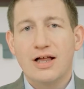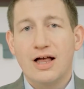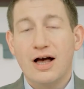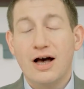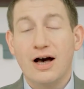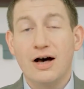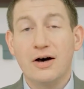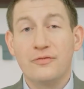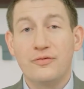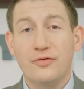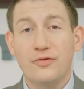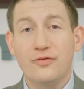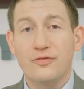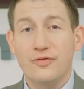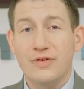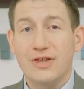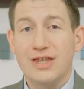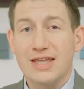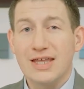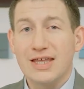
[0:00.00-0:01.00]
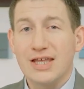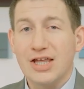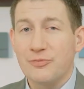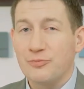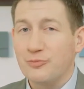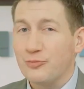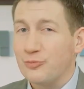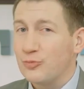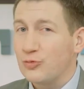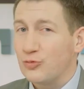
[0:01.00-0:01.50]
of if
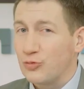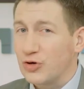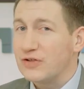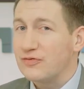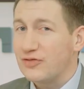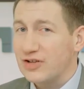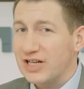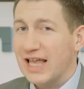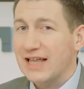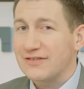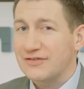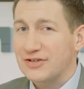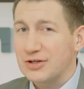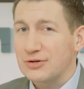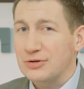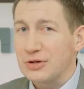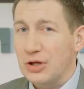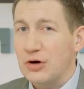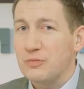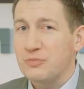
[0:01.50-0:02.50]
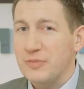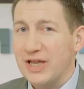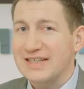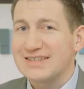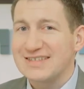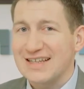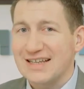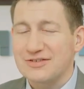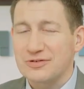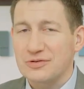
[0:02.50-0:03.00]
refinancing your loan
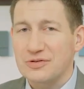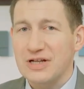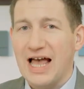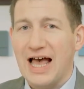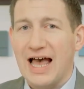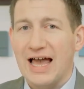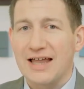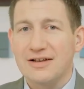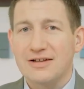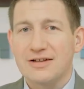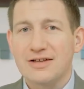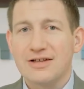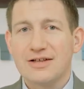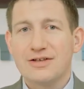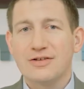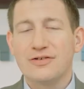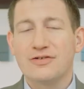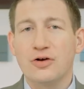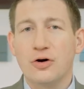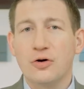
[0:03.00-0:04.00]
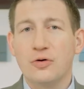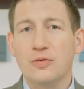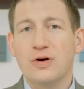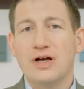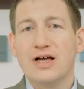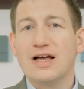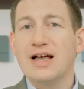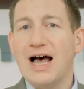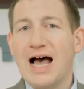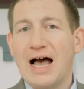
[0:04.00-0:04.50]
makes sense or not.
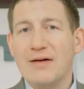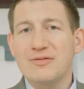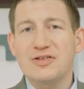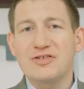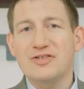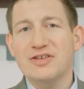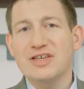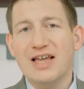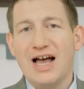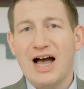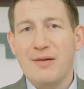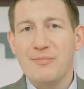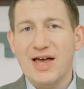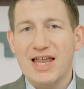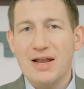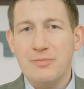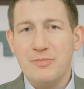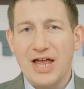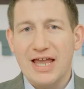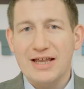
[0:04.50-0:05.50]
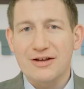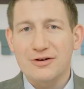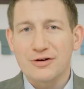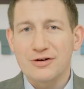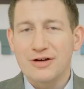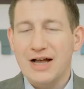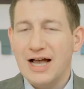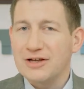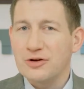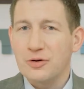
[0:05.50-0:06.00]
So obviously I'm not a
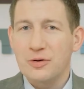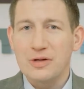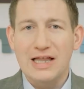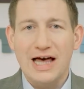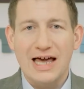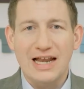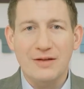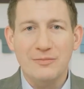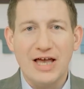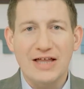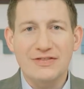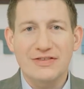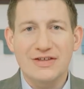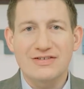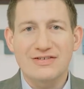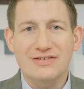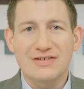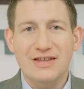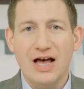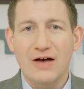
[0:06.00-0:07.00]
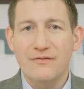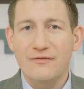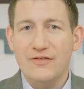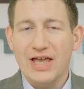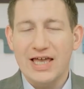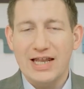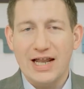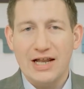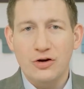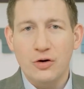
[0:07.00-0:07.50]
banker. I know a lot about this stuff
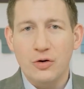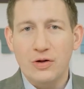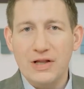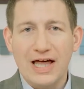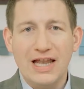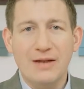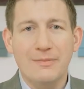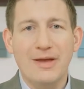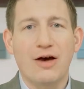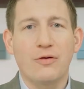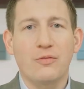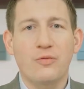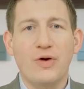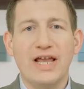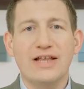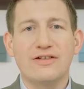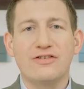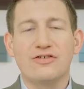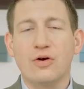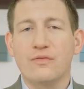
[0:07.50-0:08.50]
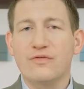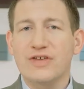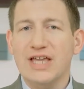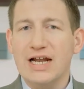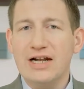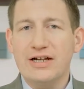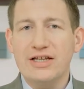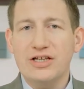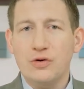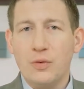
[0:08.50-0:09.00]
and I know a lot about rates. So if you
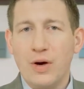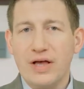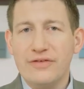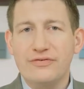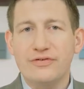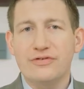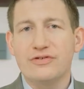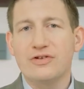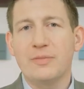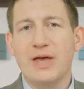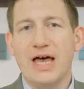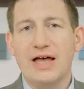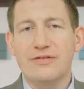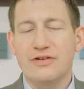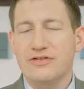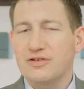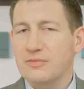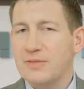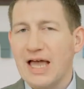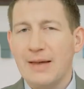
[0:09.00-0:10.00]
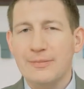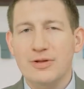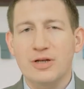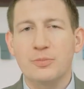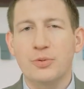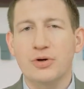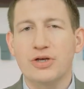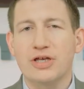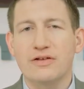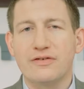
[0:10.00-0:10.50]
got any questions about this, I'm happy to
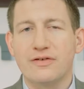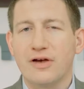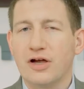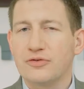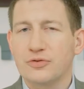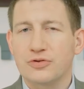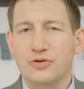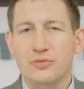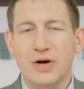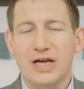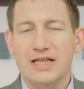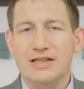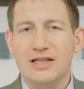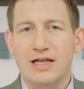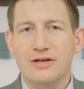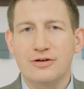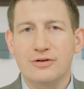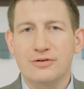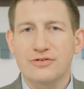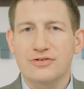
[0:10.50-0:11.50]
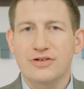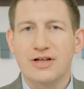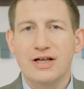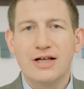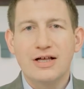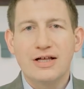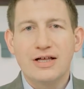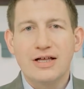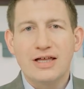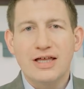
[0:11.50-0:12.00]
put you in touch with the right lenders.
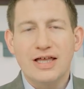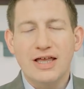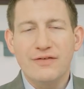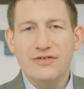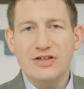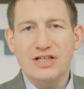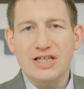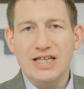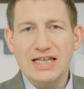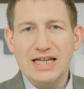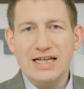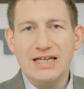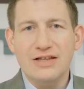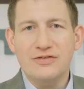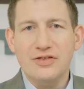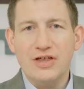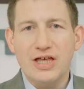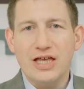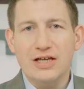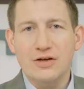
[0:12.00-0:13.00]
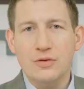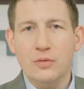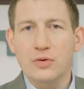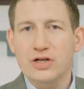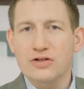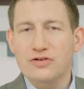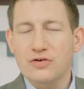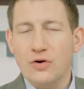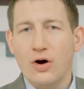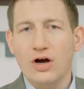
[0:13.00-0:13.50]
If you need anything,
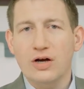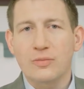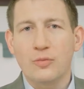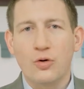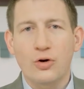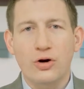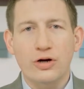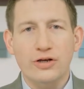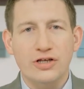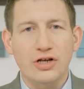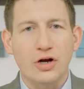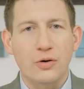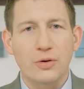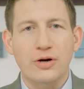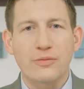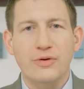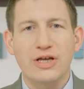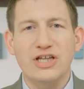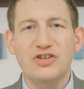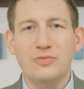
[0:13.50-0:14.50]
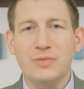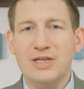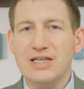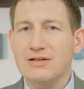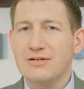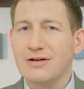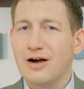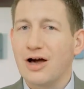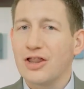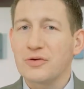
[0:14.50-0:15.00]
want to talk more, you know where to reach
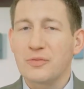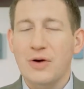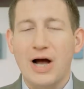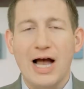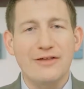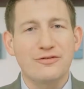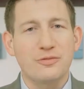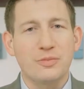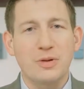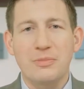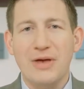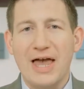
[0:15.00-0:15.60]
me. Otherwise, we'll be